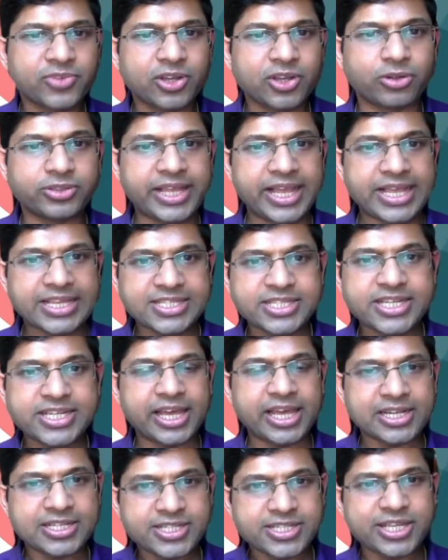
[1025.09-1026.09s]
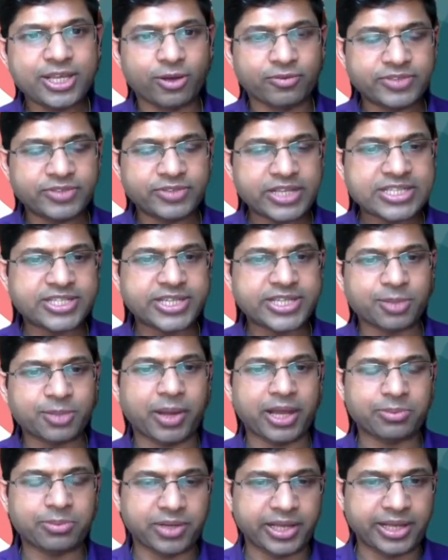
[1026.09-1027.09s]
the SDLC of these data
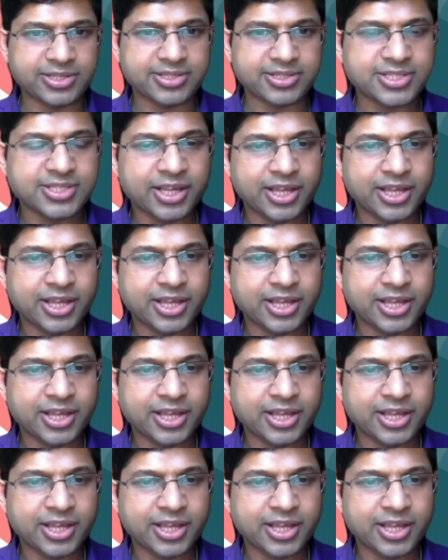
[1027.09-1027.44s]
pipelines,